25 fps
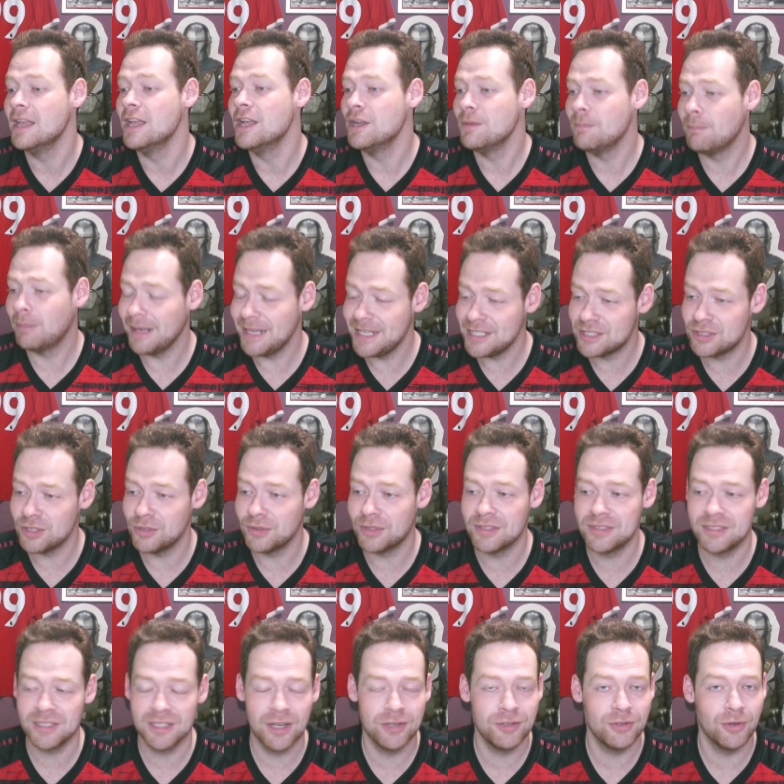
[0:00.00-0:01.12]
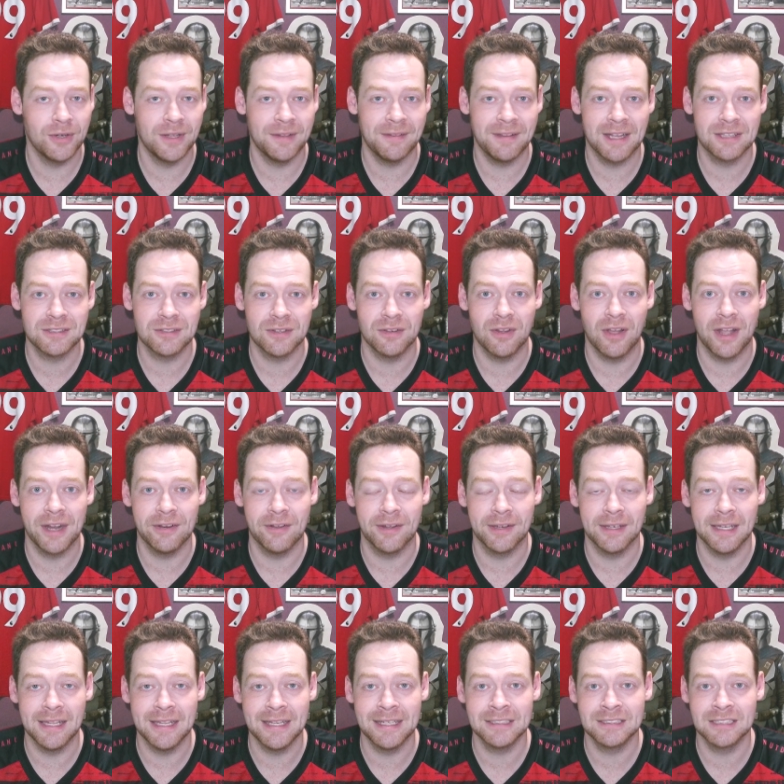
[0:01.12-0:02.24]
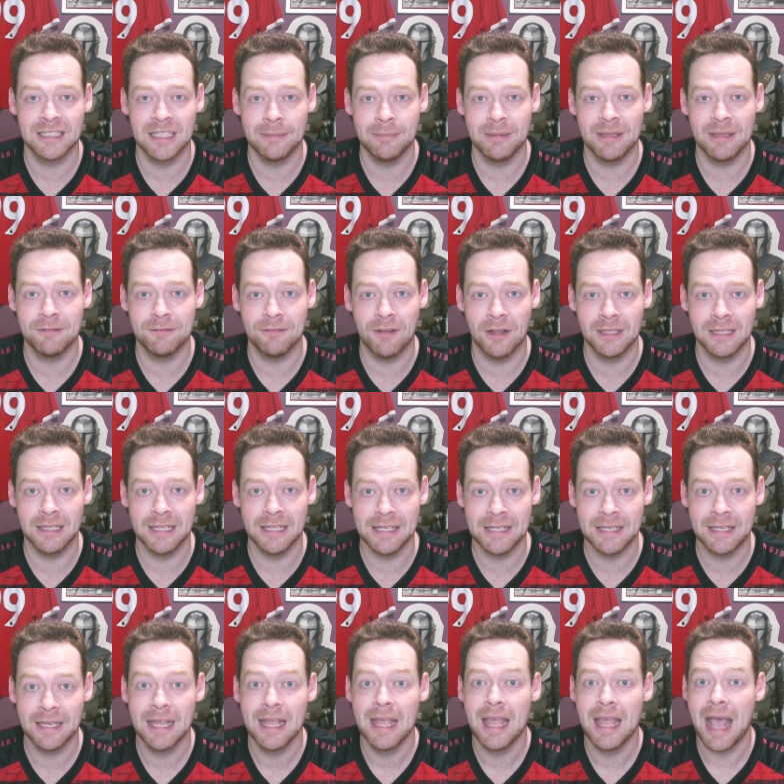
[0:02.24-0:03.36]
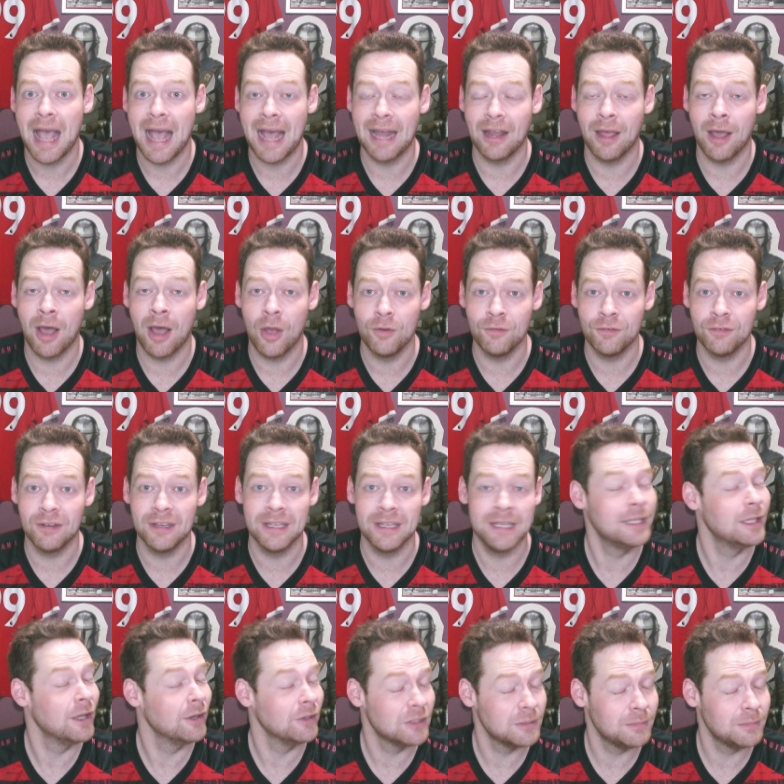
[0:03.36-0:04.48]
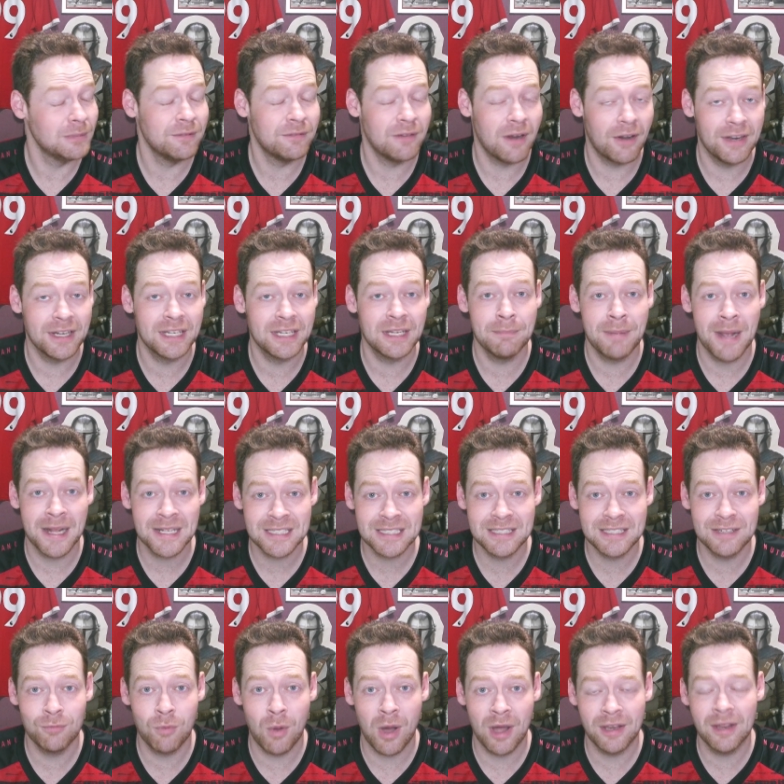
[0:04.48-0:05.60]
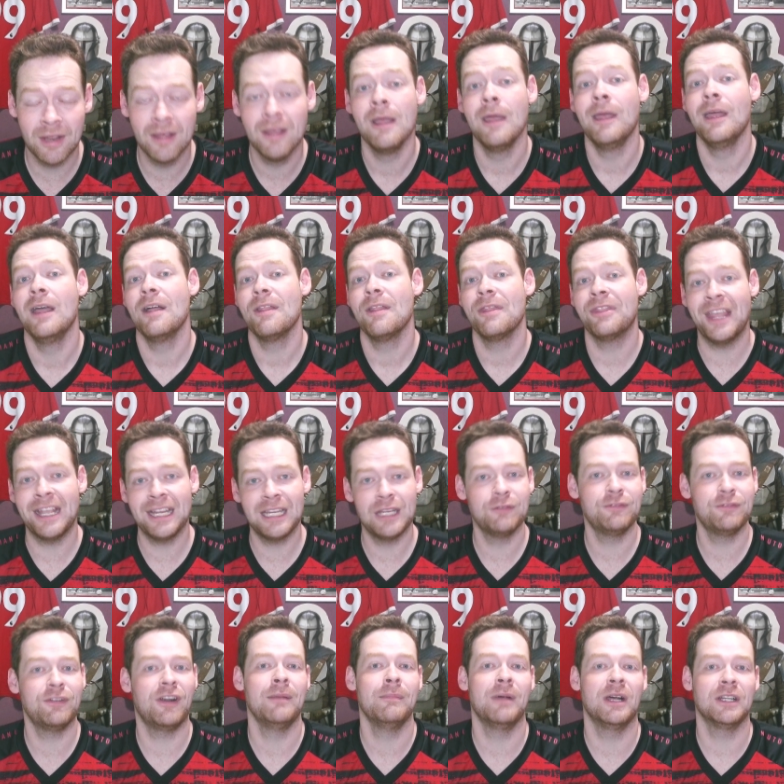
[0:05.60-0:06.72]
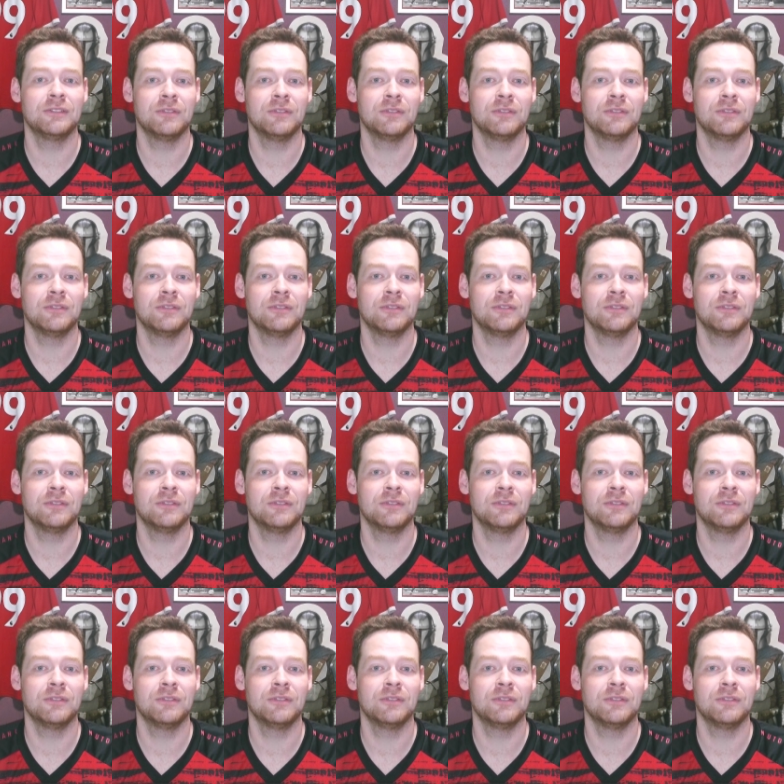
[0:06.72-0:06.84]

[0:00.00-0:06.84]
please do consider joining the SO99 League. It's going to be a fun league, and hopefully going to be a very competitive one. Thank you very much for